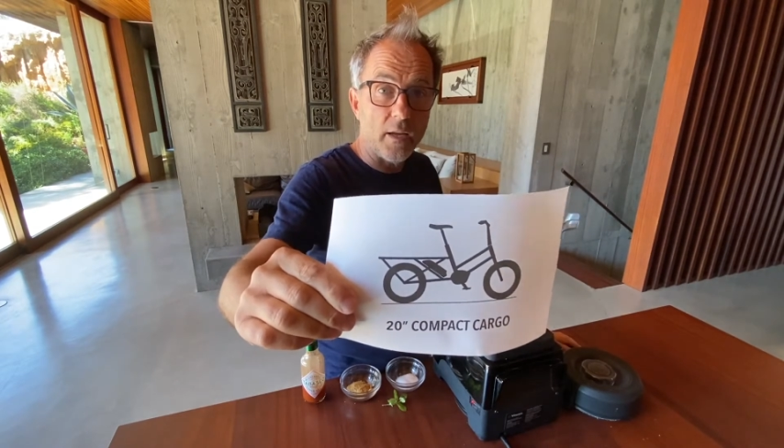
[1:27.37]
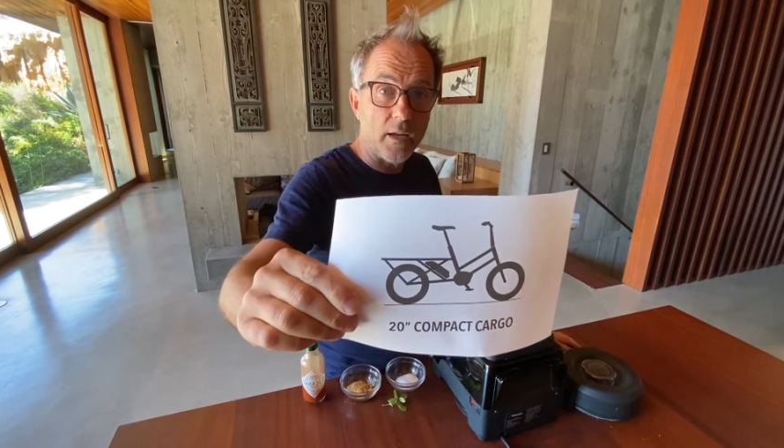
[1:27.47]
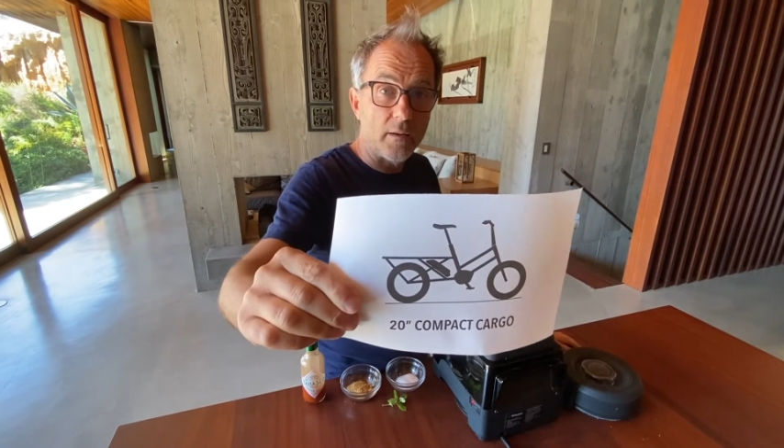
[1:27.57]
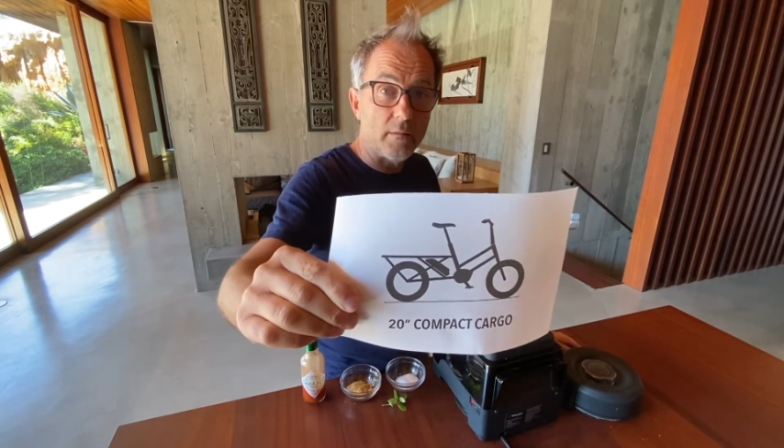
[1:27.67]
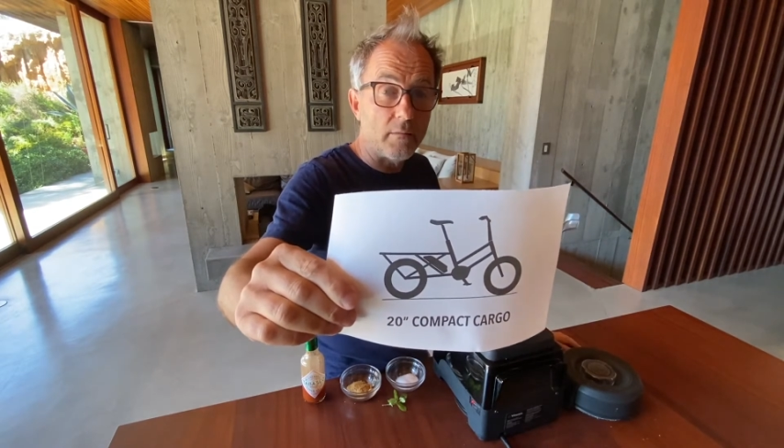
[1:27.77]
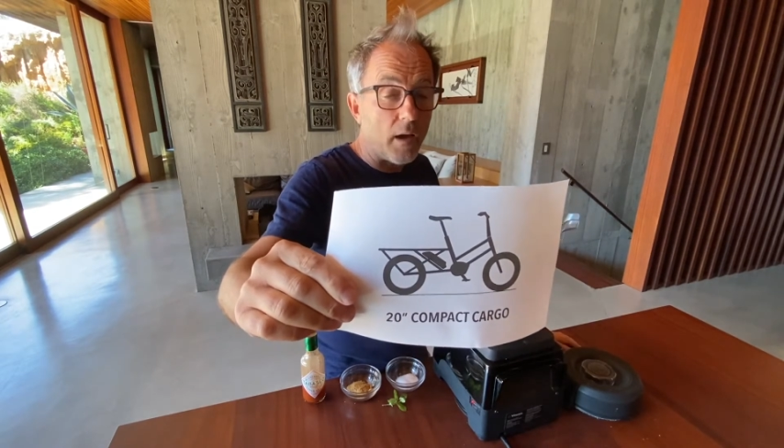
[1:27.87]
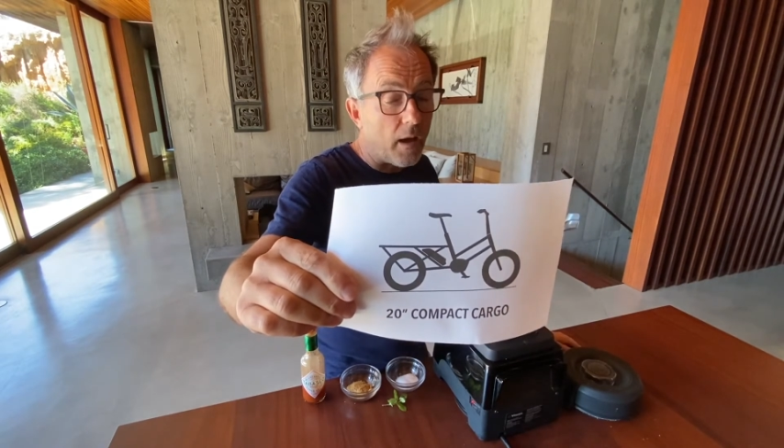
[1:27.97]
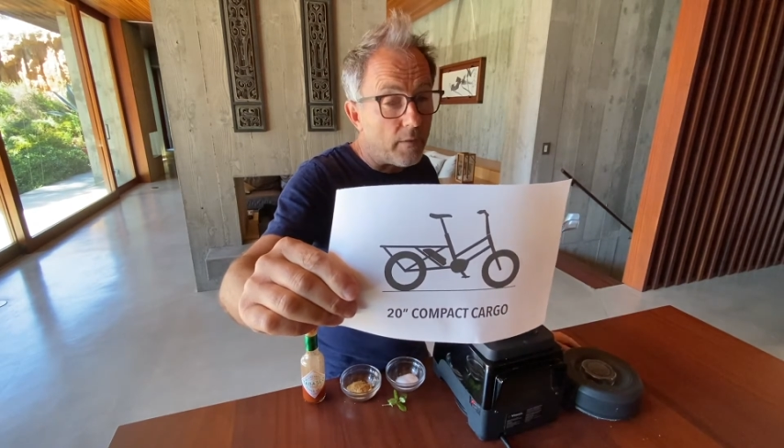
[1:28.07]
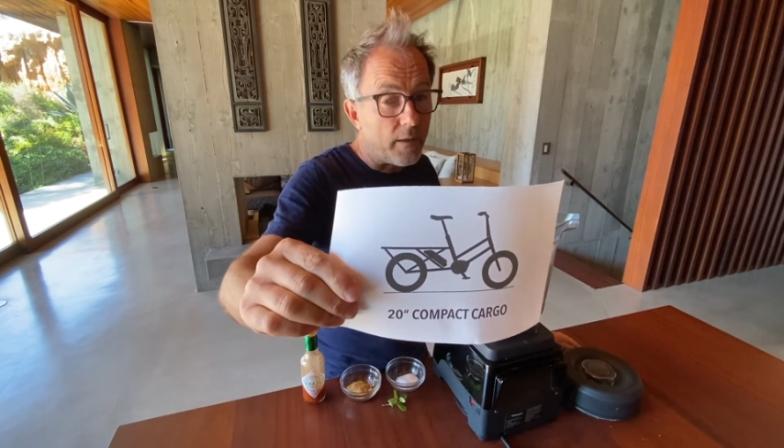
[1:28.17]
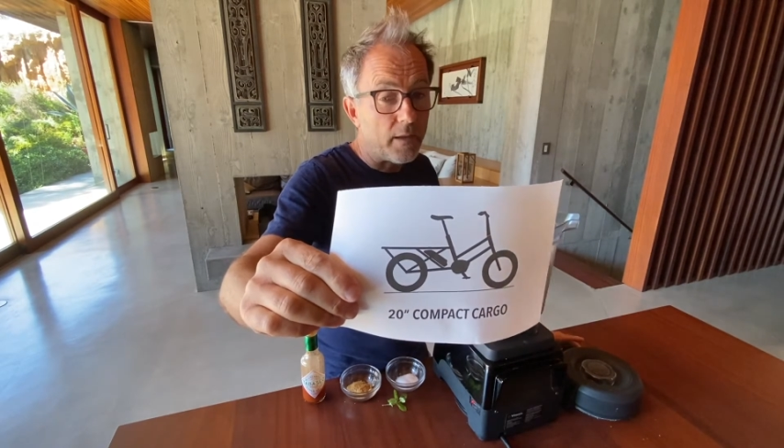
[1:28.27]
and
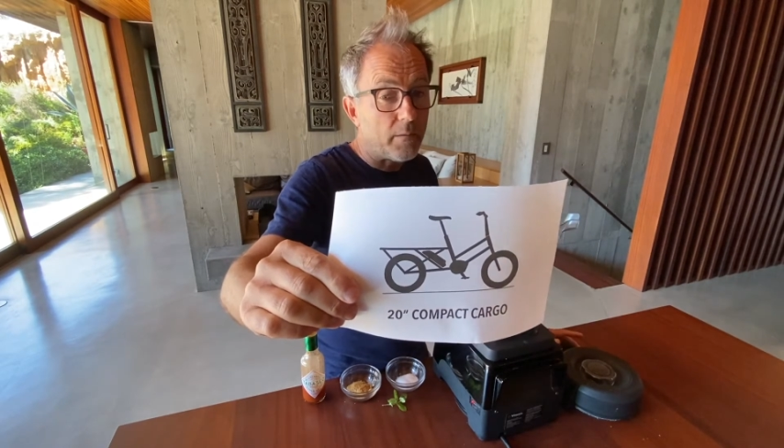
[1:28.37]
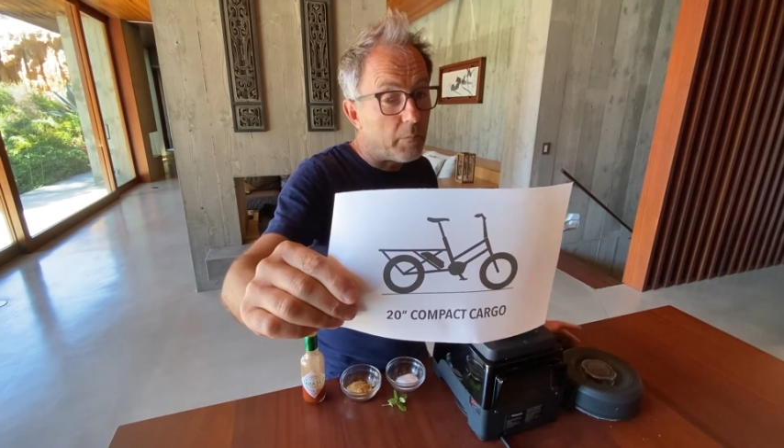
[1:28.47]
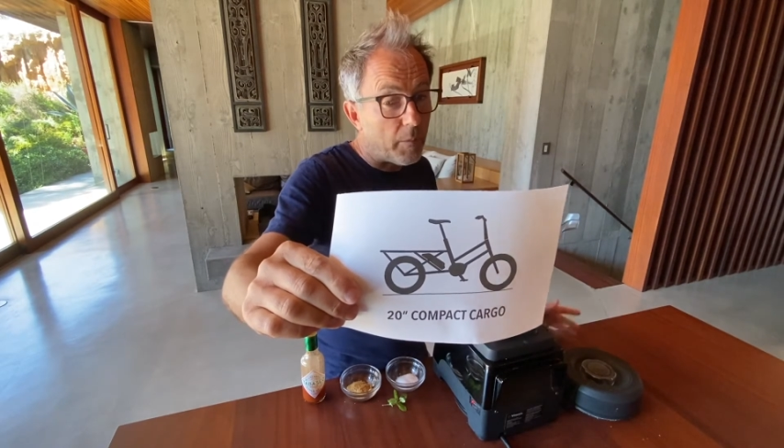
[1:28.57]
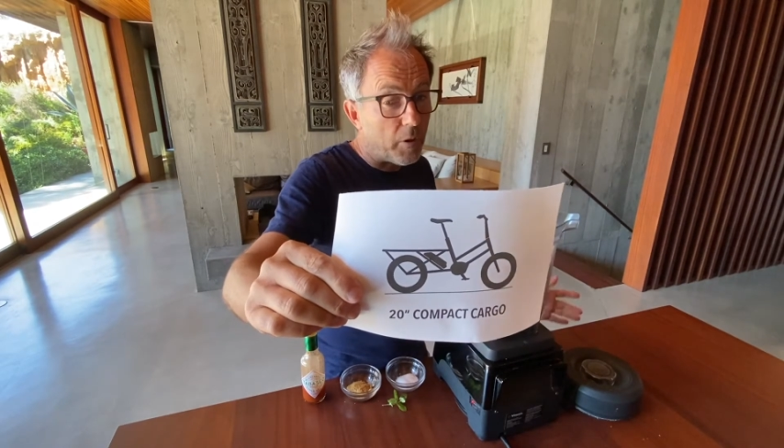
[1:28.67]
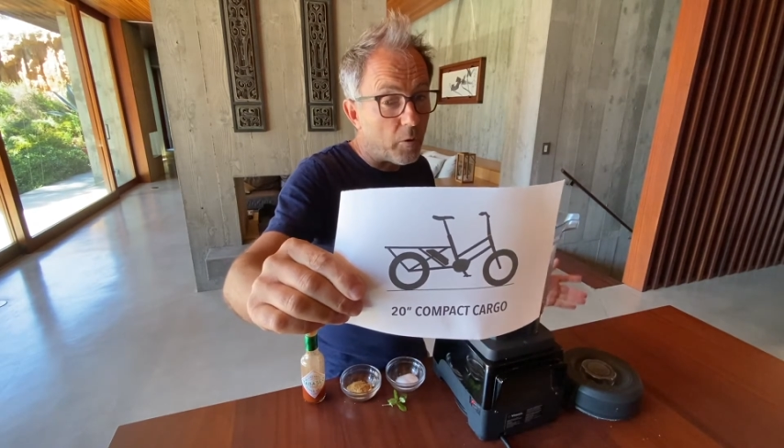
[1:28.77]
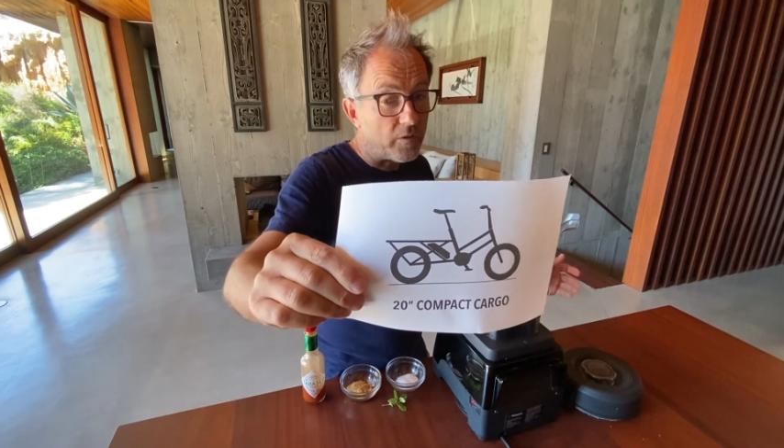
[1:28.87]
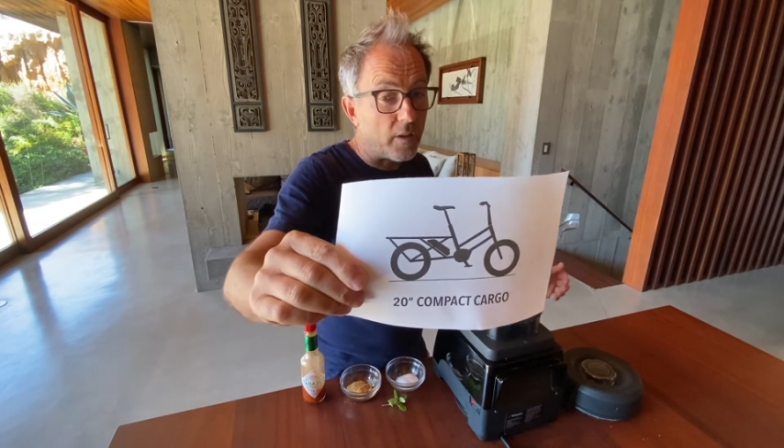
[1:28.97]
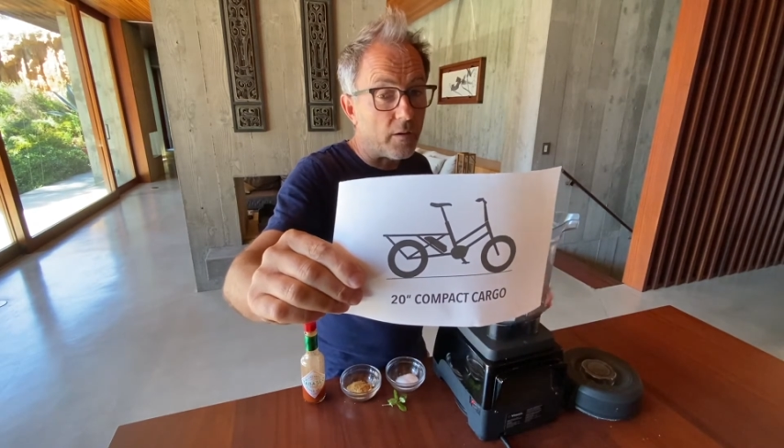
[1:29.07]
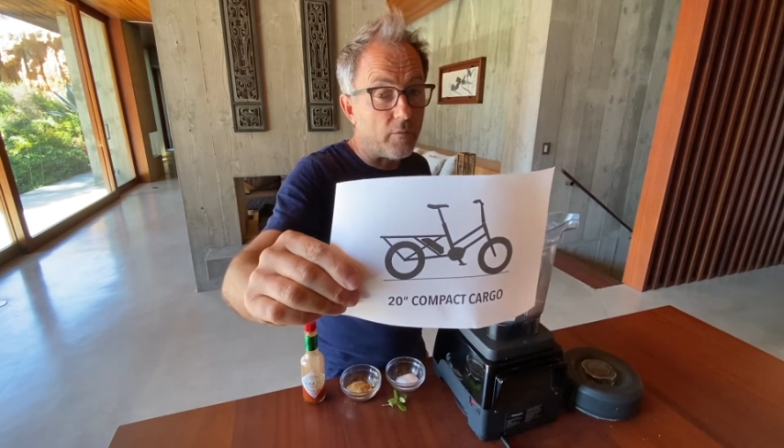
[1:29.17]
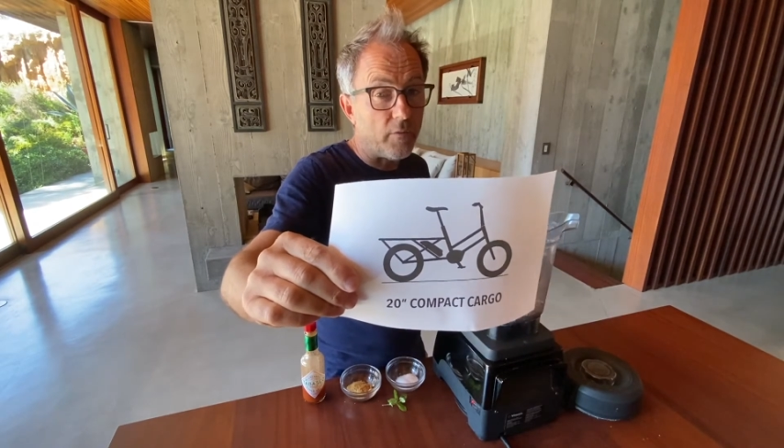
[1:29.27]
I think maybe it looks a
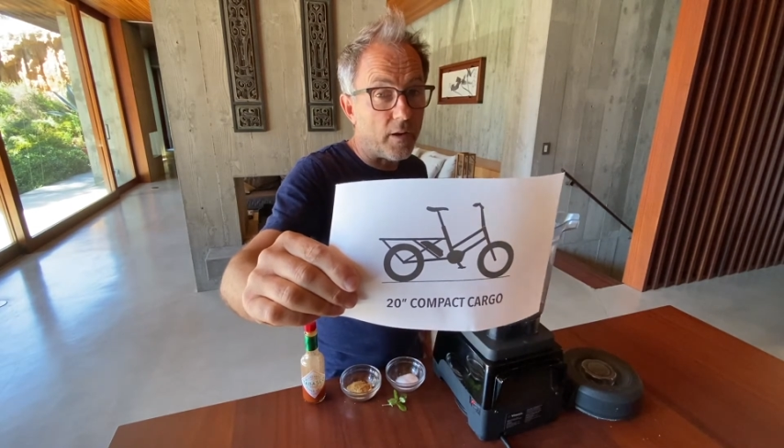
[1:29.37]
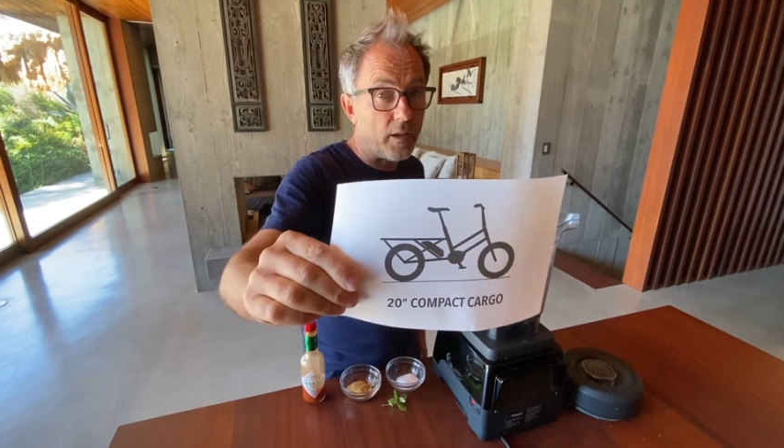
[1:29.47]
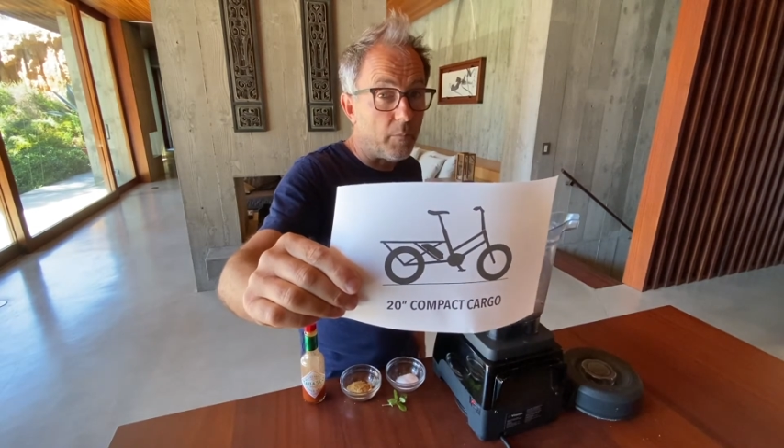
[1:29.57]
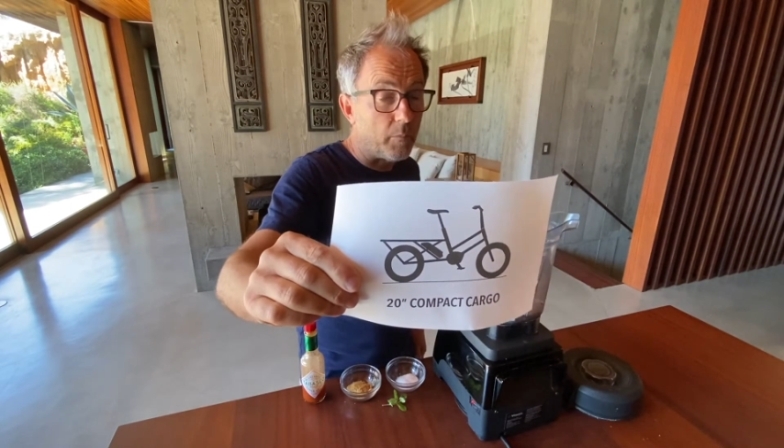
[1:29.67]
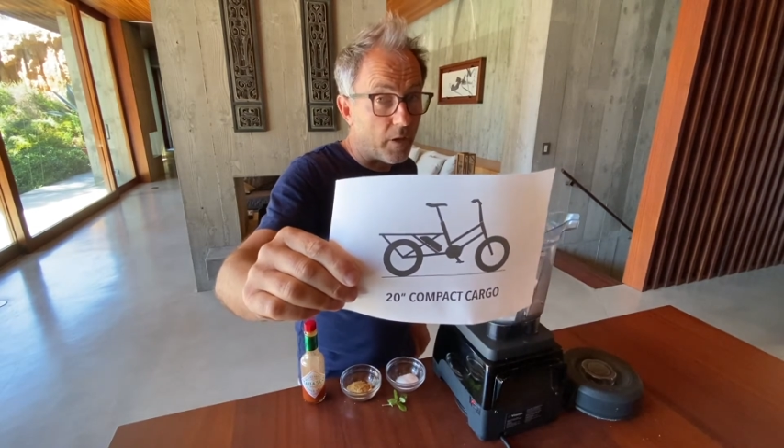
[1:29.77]
little funny,